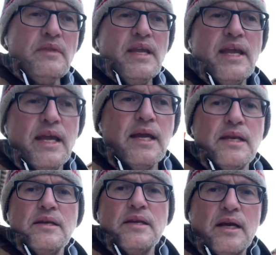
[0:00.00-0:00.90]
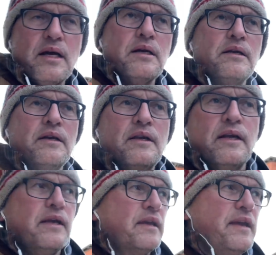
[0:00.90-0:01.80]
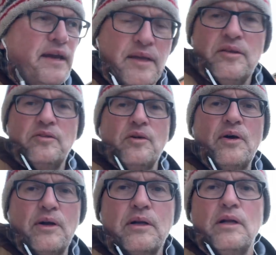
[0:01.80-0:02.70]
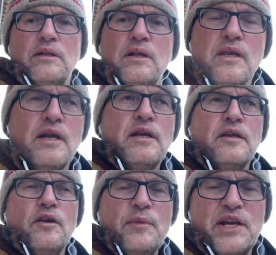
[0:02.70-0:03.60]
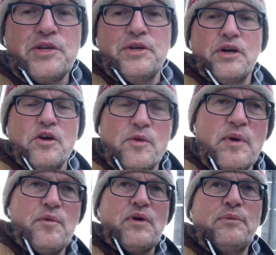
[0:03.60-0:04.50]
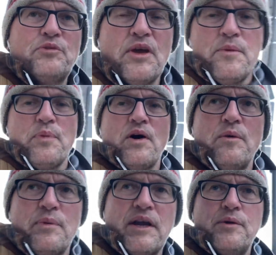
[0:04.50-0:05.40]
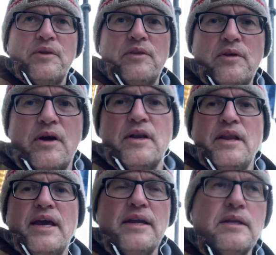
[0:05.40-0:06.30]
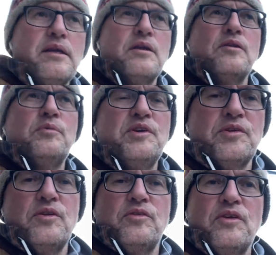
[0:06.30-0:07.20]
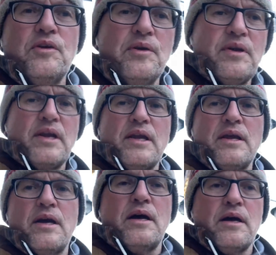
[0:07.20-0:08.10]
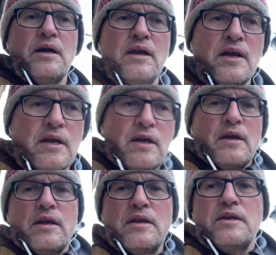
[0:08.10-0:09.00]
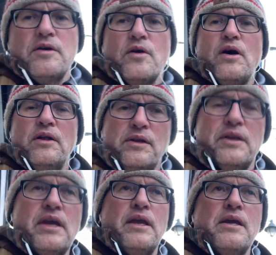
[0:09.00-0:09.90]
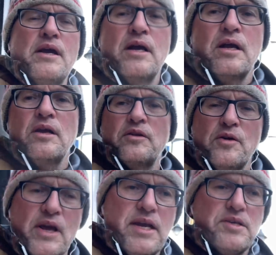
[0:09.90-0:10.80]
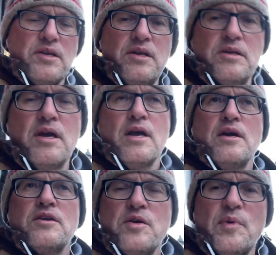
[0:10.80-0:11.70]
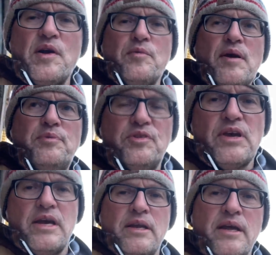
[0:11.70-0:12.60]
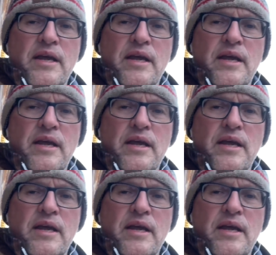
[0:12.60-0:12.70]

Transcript: and uh, yeah, so I'll, I'll you know, make sure you go to my website, paulbeckwith.net. Con- please consider a, uh, you know, holiday donation to my website.